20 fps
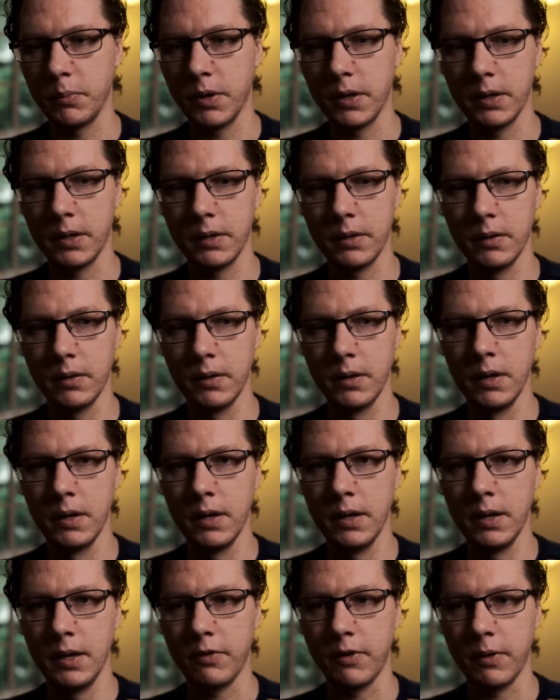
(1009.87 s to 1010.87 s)
But
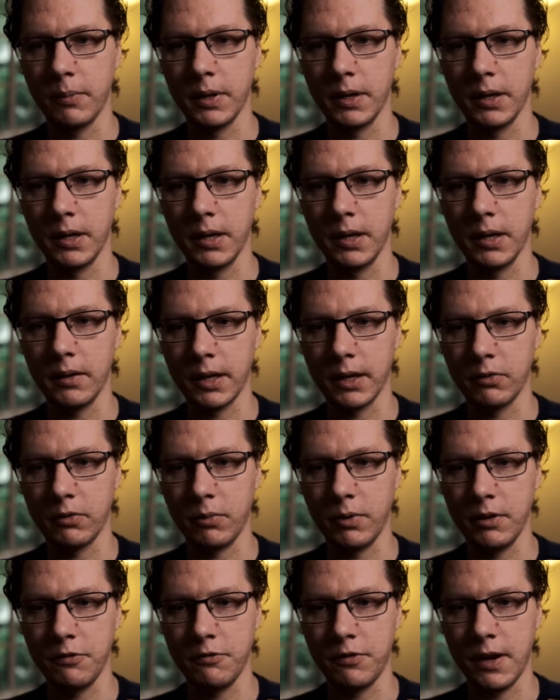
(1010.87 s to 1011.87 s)
if I'm gonna get like a
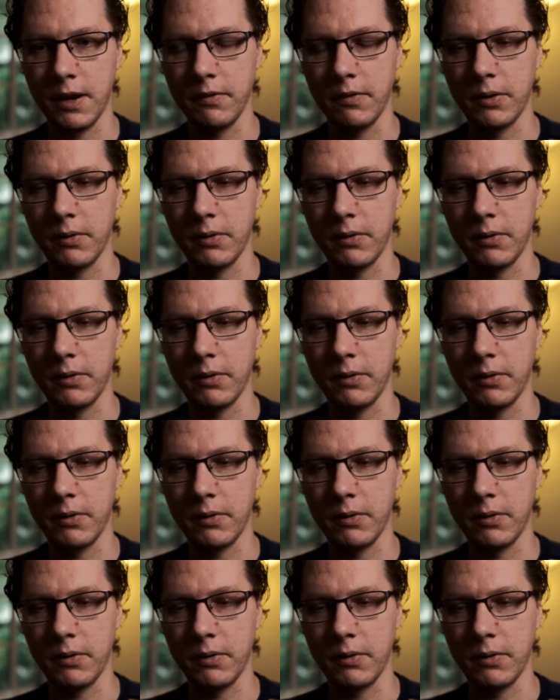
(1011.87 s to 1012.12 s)
25,